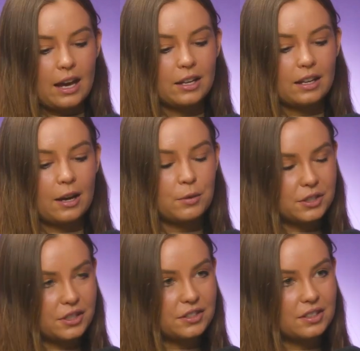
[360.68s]
I want
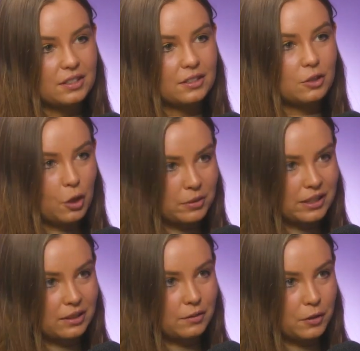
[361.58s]
to turn to
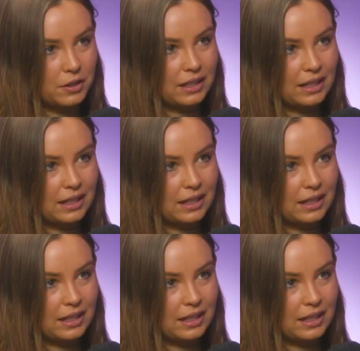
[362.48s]
lowering the voting